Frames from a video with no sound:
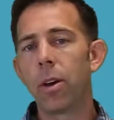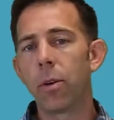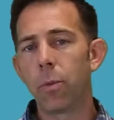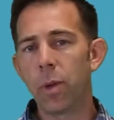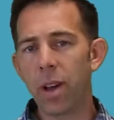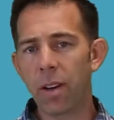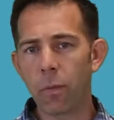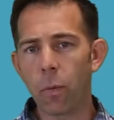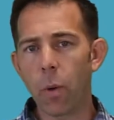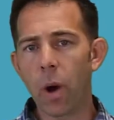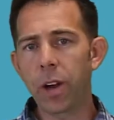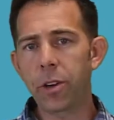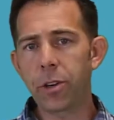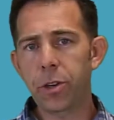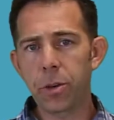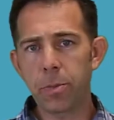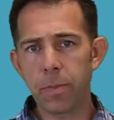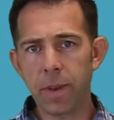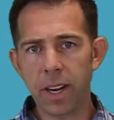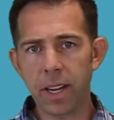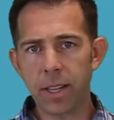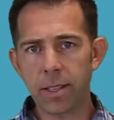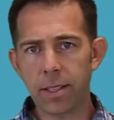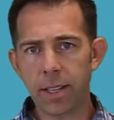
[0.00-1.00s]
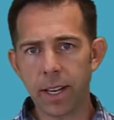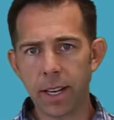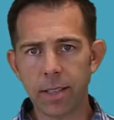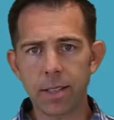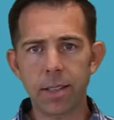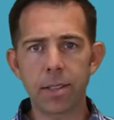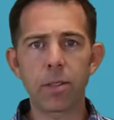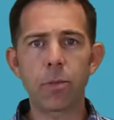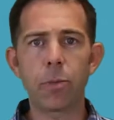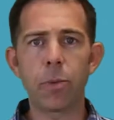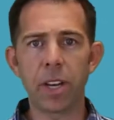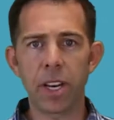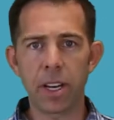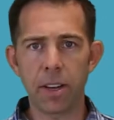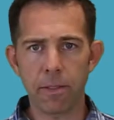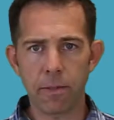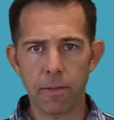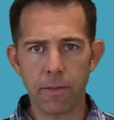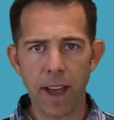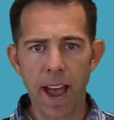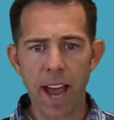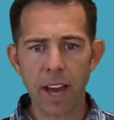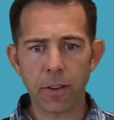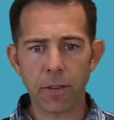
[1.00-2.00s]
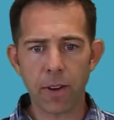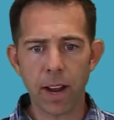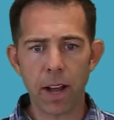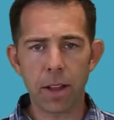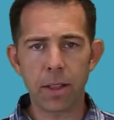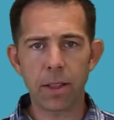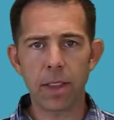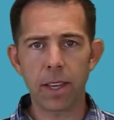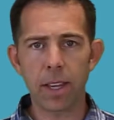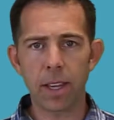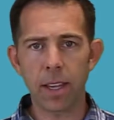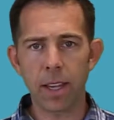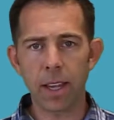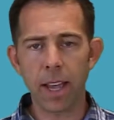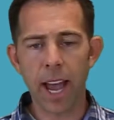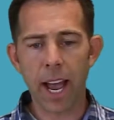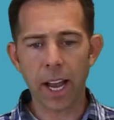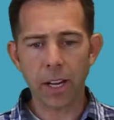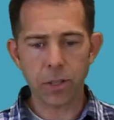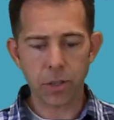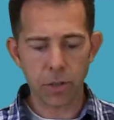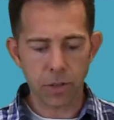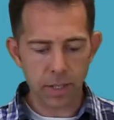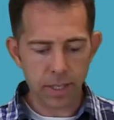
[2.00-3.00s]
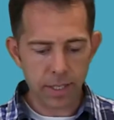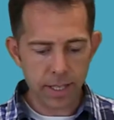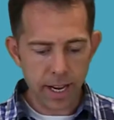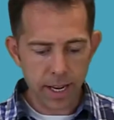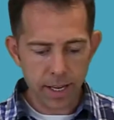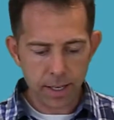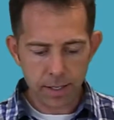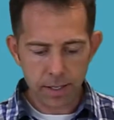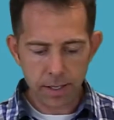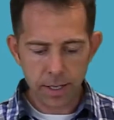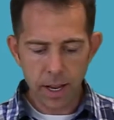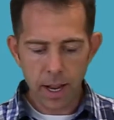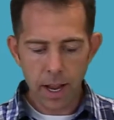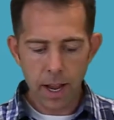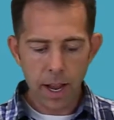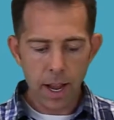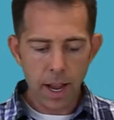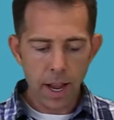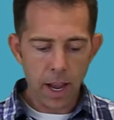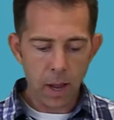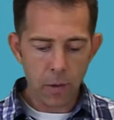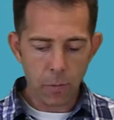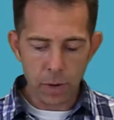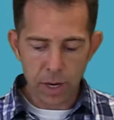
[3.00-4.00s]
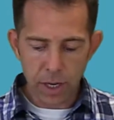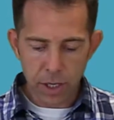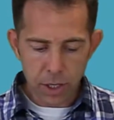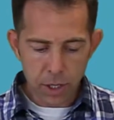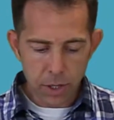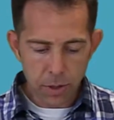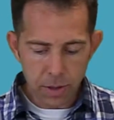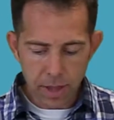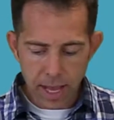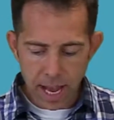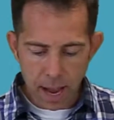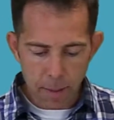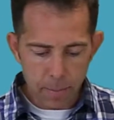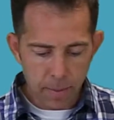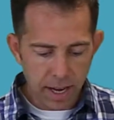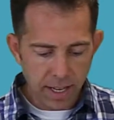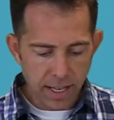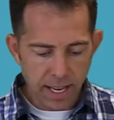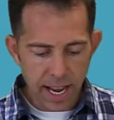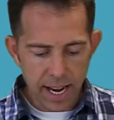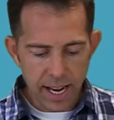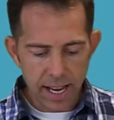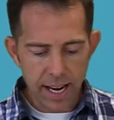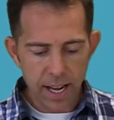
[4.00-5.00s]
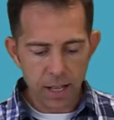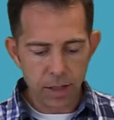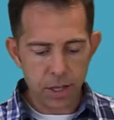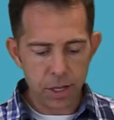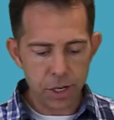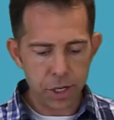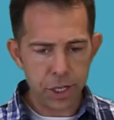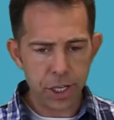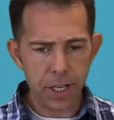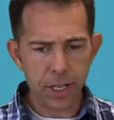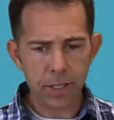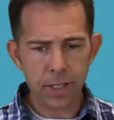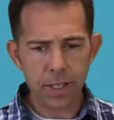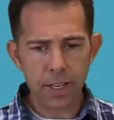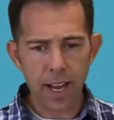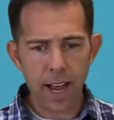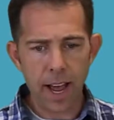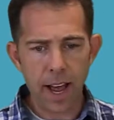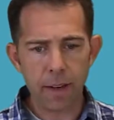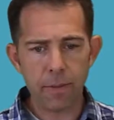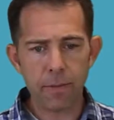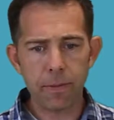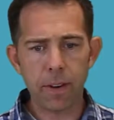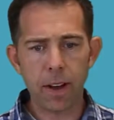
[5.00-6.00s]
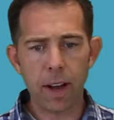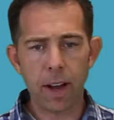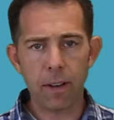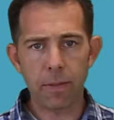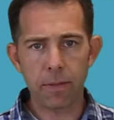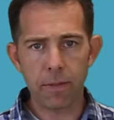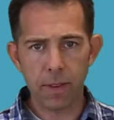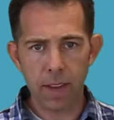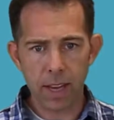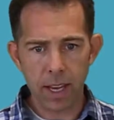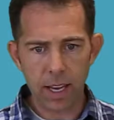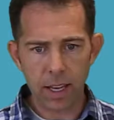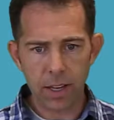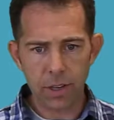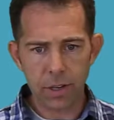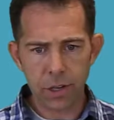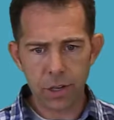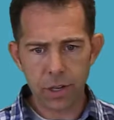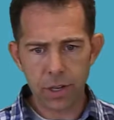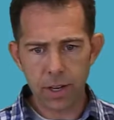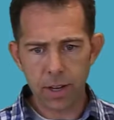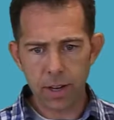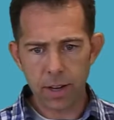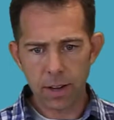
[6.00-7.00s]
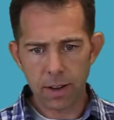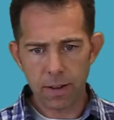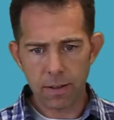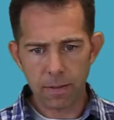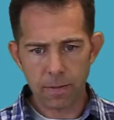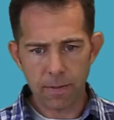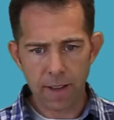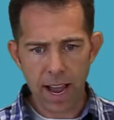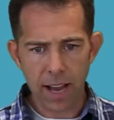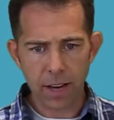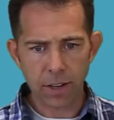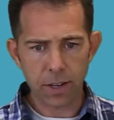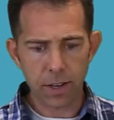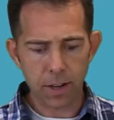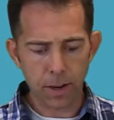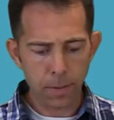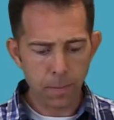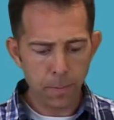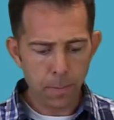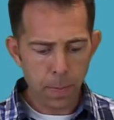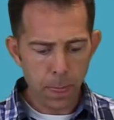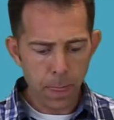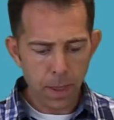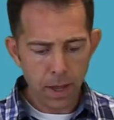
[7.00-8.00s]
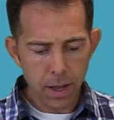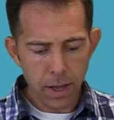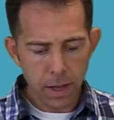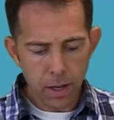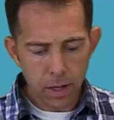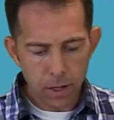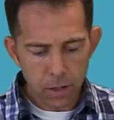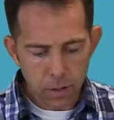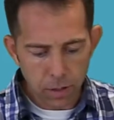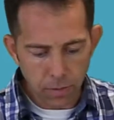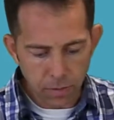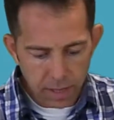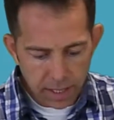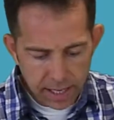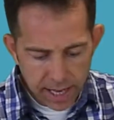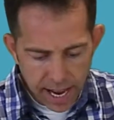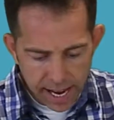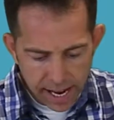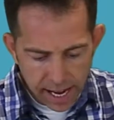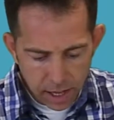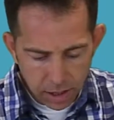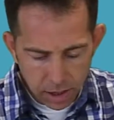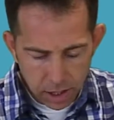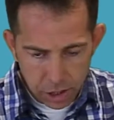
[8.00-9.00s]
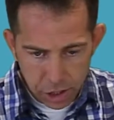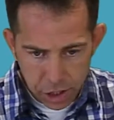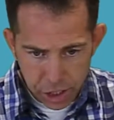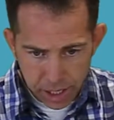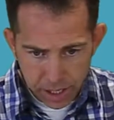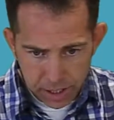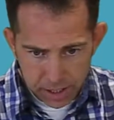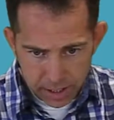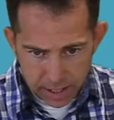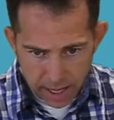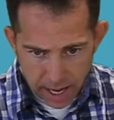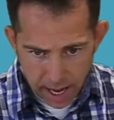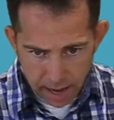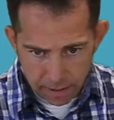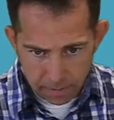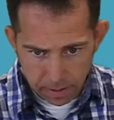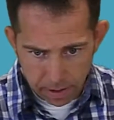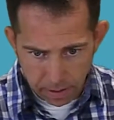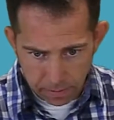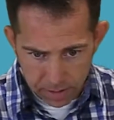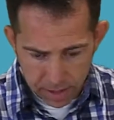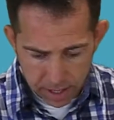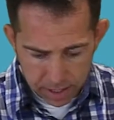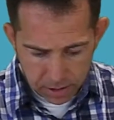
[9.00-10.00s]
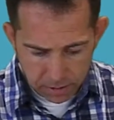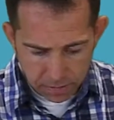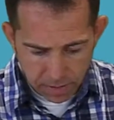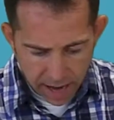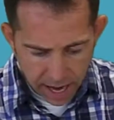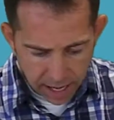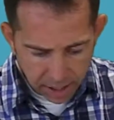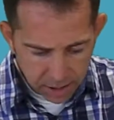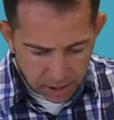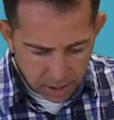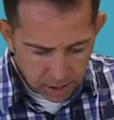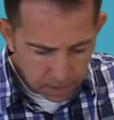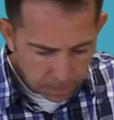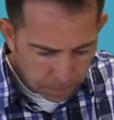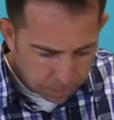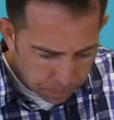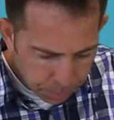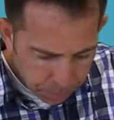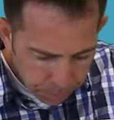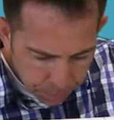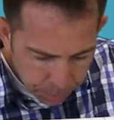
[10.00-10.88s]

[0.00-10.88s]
we have one too many 6s. We need to factor out the extra 6. And we do that by taking out the GCF of each factor. So if you take out the GCF of this factor,